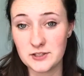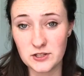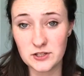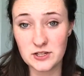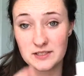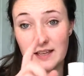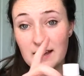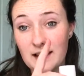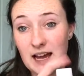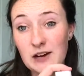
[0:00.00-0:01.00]
So you just take
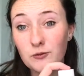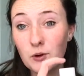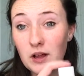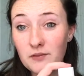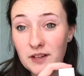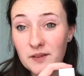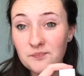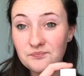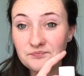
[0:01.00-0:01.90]
a capful of it,